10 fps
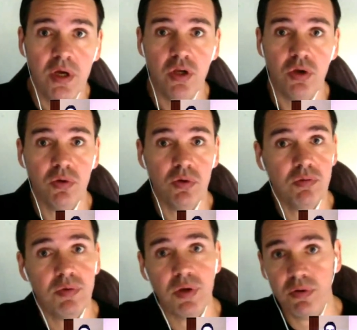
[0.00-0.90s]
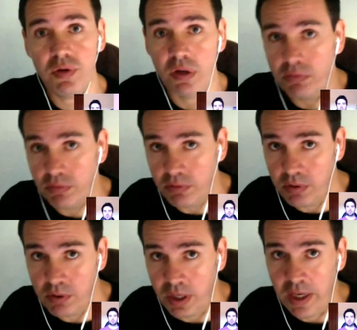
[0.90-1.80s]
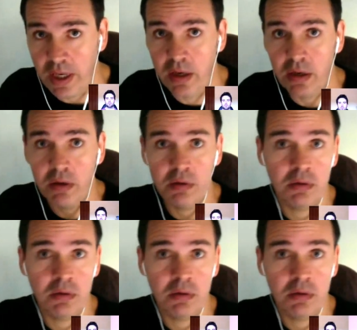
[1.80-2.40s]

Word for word: You know, air